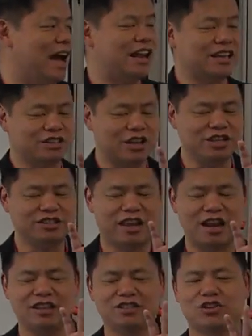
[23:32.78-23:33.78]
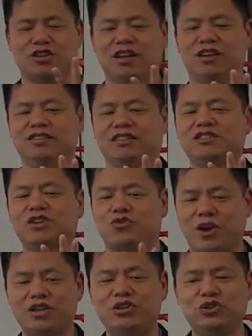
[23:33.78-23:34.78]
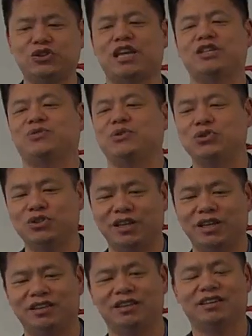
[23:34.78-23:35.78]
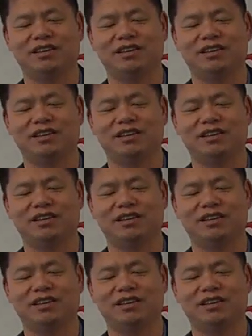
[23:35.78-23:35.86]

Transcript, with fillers: I think it's it's got it's there's a great use case for using it,